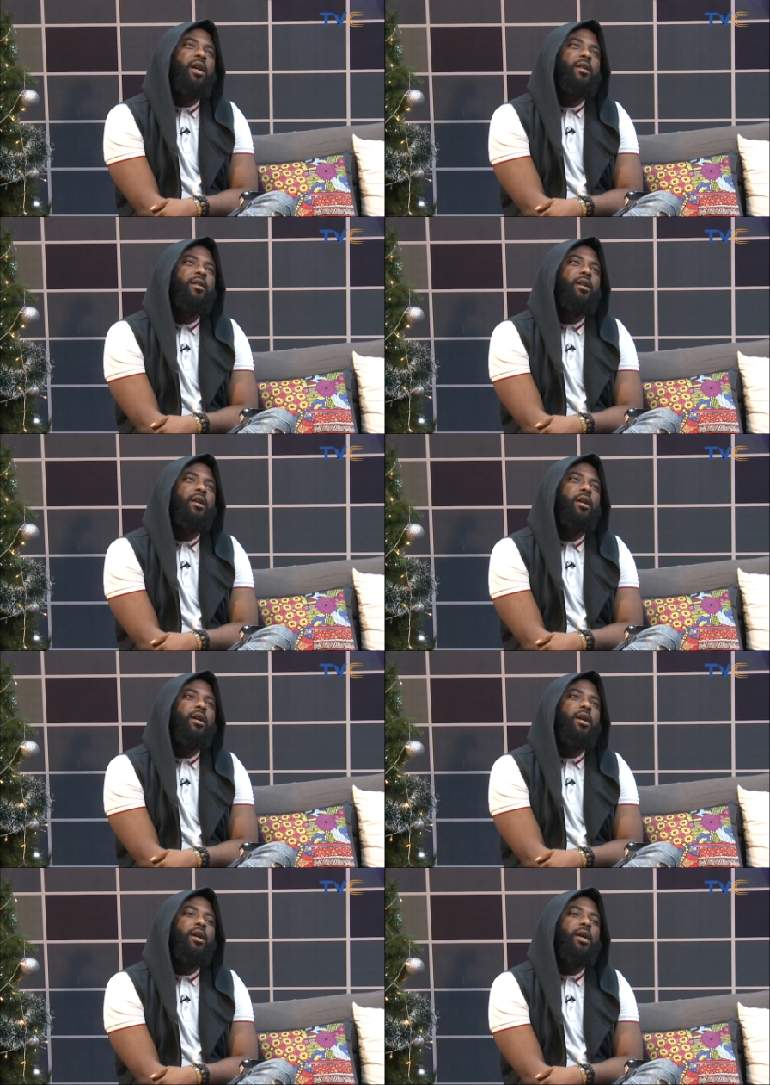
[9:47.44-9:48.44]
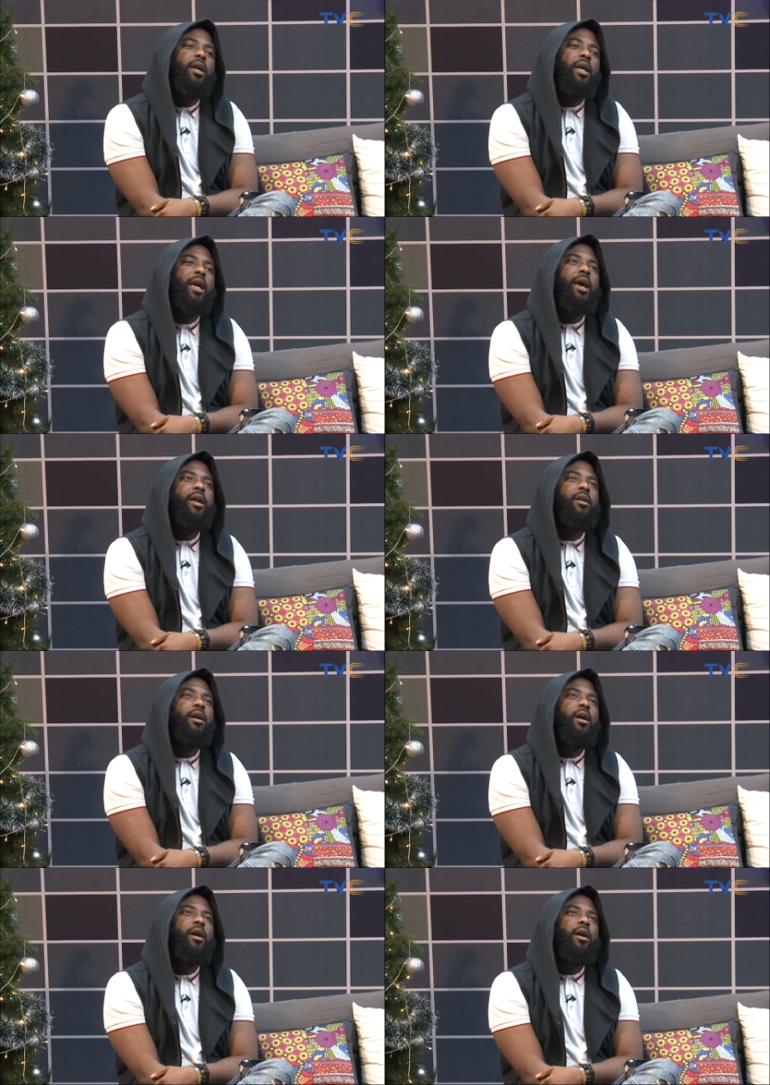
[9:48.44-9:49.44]
that he can
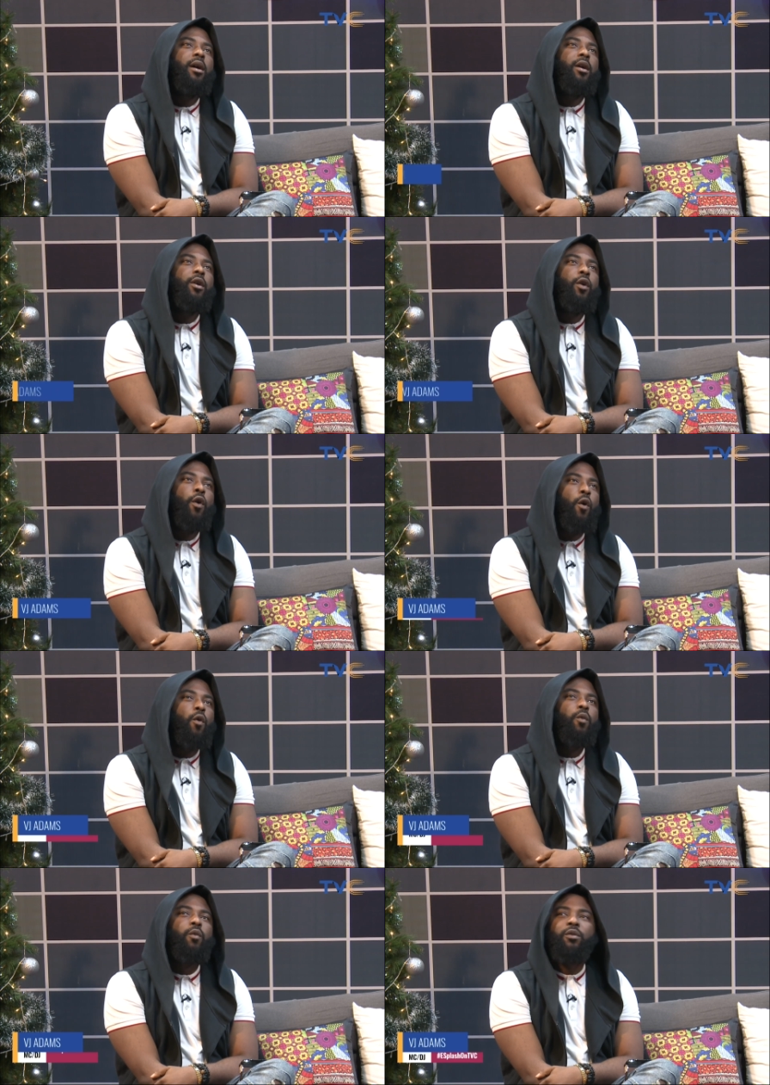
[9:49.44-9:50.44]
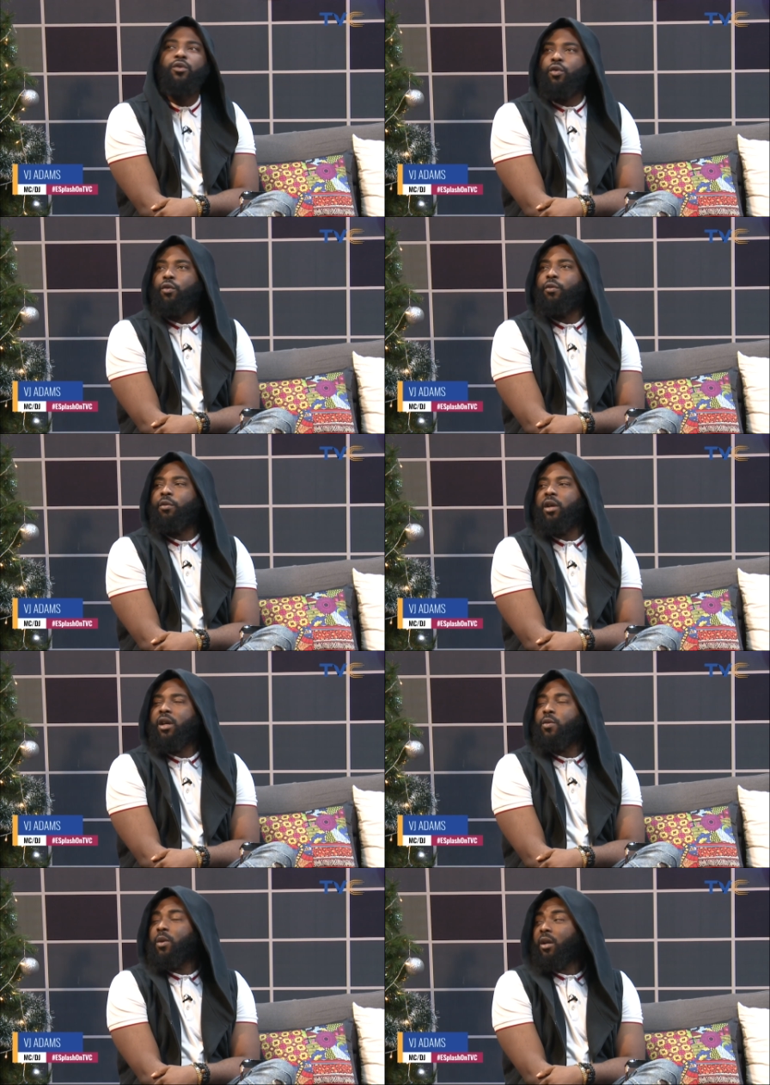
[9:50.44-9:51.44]
go two, three
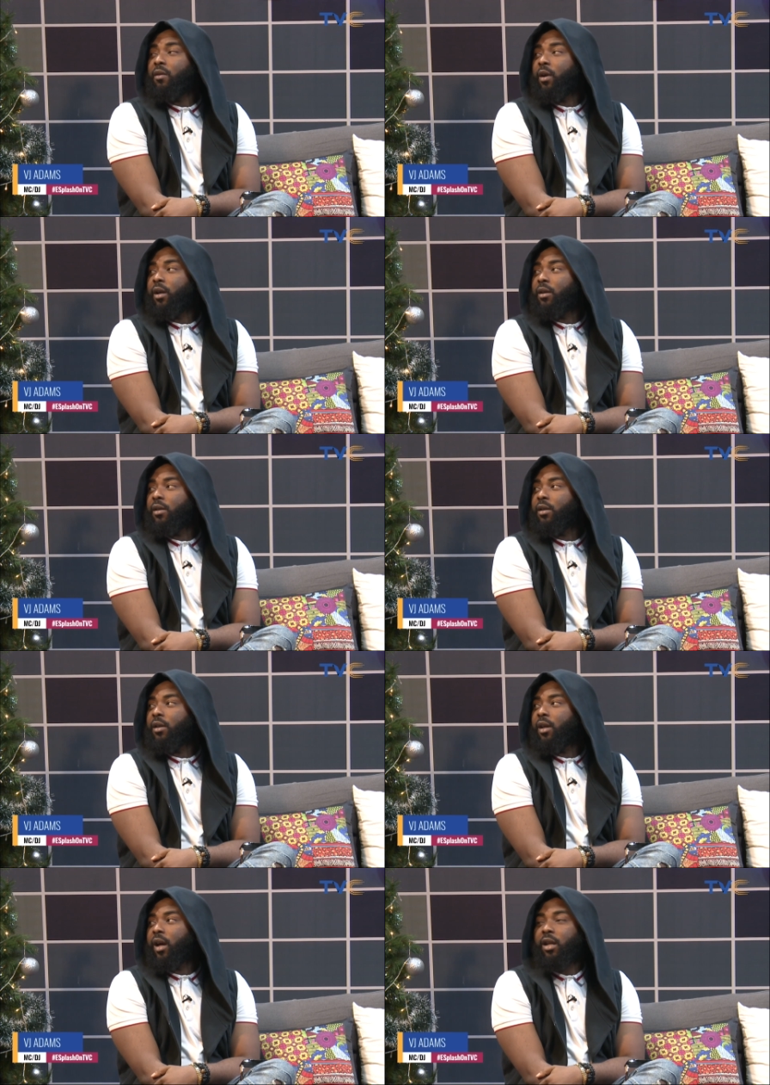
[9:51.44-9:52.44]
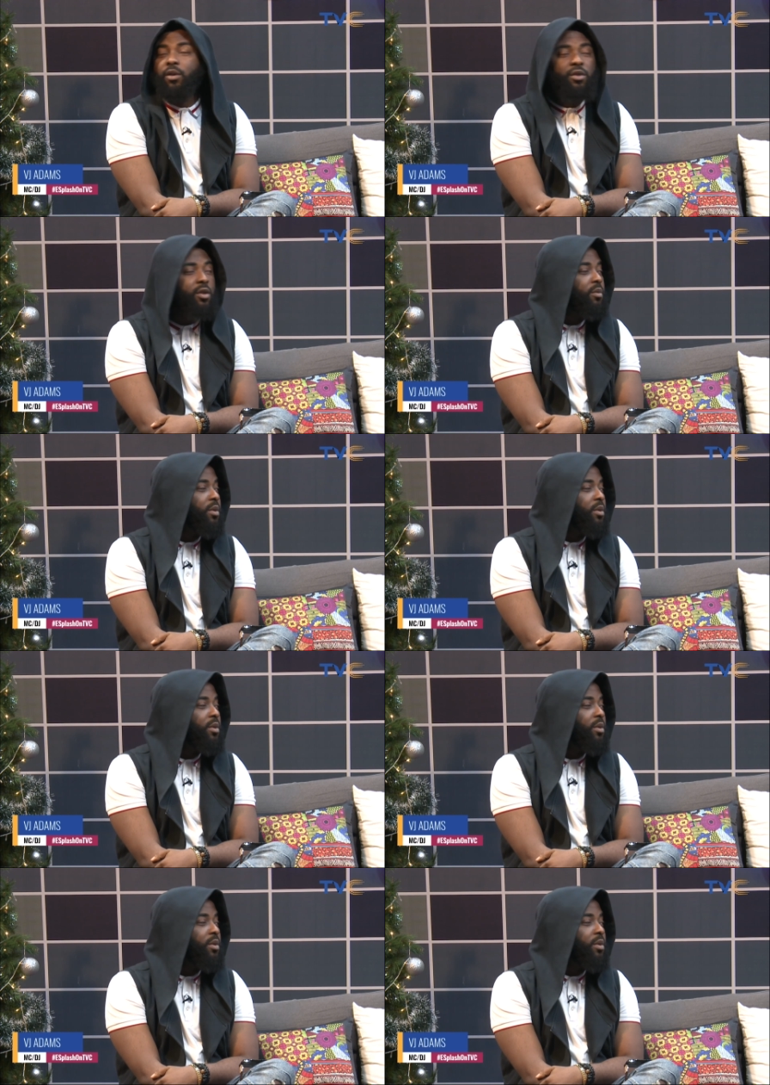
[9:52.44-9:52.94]
years without a record, and he will still